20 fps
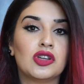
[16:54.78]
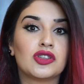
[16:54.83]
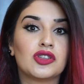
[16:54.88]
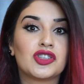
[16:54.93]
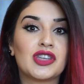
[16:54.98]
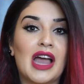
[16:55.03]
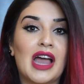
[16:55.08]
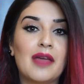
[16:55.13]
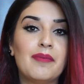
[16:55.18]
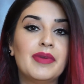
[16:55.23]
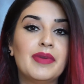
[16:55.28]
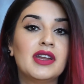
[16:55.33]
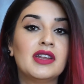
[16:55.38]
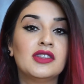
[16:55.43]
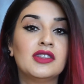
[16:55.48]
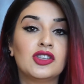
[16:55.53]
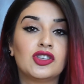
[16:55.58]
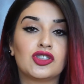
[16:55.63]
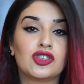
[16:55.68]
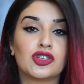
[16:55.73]
type it in
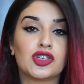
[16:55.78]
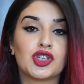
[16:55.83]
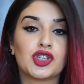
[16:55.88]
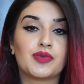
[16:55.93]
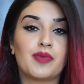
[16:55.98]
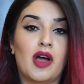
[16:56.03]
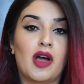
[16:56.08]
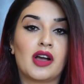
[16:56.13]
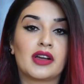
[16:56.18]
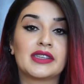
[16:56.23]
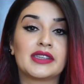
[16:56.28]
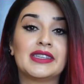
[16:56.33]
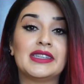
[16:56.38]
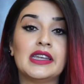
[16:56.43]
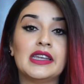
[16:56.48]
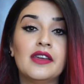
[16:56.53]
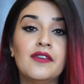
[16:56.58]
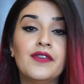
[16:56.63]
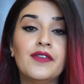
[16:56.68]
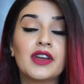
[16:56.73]
the search box,
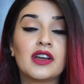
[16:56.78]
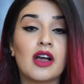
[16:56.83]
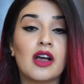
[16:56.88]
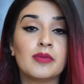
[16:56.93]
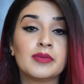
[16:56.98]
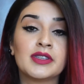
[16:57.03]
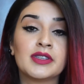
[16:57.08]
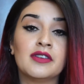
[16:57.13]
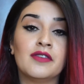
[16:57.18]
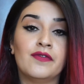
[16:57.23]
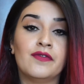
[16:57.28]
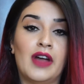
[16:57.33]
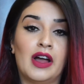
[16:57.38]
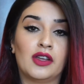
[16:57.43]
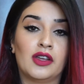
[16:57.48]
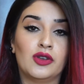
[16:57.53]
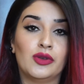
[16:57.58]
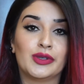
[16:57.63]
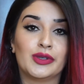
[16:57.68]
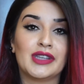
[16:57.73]
see if it comes in a
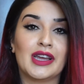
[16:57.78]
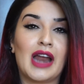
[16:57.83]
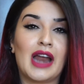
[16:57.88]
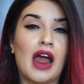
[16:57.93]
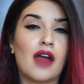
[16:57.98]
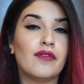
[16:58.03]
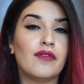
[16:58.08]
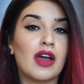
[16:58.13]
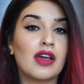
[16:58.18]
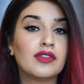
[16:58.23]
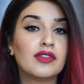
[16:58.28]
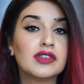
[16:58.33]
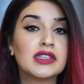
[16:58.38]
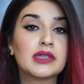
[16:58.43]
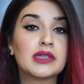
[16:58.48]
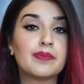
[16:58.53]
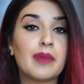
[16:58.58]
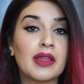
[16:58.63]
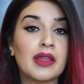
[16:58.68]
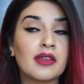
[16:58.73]
value set. I'd rather
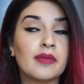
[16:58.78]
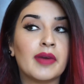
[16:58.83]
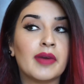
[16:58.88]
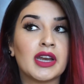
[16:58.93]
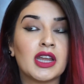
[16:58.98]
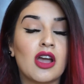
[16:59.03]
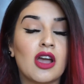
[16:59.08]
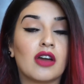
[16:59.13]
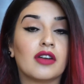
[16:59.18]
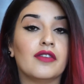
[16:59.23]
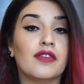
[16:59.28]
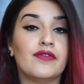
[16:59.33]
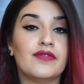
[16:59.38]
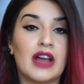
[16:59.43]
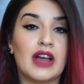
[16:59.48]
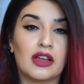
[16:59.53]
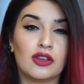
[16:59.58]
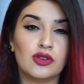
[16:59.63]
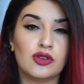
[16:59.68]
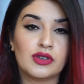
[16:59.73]
spend the money on a
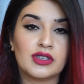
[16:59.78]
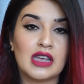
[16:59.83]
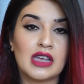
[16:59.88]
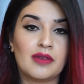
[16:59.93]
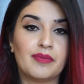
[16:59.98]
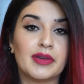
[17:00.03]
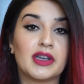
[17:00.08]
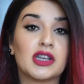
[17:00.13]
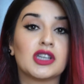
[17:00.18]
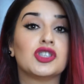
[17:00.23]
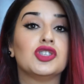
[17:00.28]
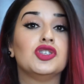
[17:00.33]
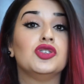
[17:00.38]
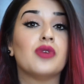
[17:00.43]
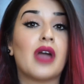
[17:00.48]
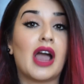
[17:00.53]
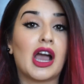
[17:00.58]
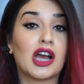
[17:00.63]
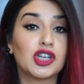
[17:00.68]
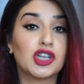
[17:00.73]
value set because
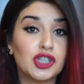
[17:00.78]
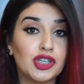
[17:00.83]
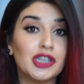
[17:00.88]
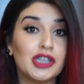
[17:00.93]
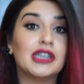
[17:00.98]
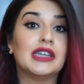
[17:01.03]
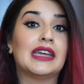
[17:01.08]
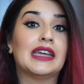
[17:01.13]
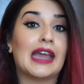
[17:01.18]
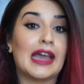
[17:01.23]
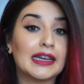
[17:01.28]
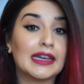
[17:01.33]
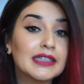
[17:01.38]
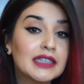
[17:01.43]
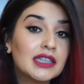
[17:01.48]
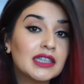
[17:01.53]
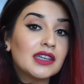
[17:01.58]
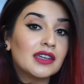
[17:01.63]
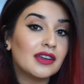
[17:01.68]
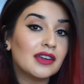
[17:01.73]
you actually get
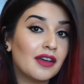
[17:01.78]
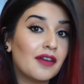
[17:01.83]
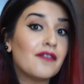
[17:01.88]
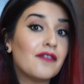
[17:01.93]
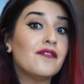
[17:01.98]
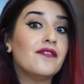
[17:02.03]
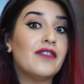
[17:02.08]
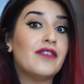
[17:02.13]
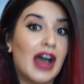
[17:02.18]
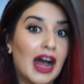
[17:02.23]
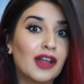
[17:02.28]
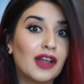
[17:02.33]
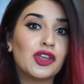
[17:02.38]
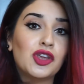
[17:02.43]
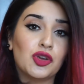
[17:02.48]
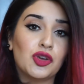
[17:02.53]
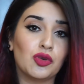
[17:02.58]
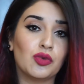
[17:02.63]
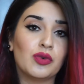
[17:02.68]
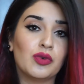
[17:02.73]

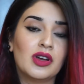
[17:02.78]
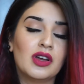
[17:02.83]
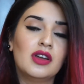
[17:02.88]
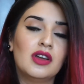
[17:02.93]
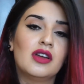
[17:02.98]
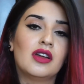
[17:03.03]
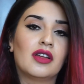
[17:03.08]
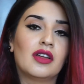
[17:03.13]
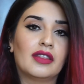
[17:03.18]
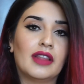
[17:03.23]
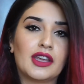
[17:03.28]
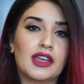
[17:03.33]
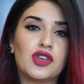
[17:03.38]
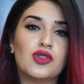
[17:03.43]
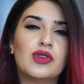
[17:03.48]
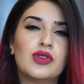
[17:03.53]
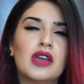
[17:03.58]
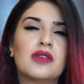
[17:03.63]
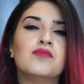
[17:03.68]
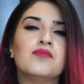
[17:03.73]
value, like you
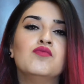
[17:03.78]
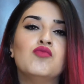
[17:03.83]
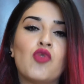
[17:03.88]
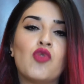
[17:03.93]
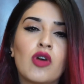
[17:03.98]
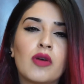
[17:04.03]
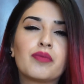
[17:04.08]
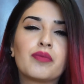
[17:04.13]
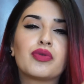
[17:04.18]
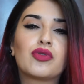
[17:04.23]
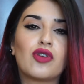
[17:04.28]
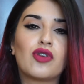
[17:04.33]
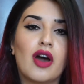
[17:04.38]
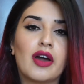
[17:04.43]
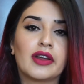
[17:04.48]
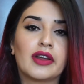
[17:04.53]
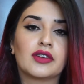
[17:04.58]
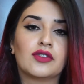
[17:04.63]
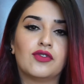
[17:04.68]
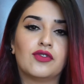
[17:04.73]
get more
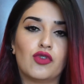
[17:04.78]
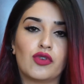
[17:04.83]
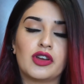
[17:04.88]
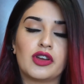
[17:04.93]
product for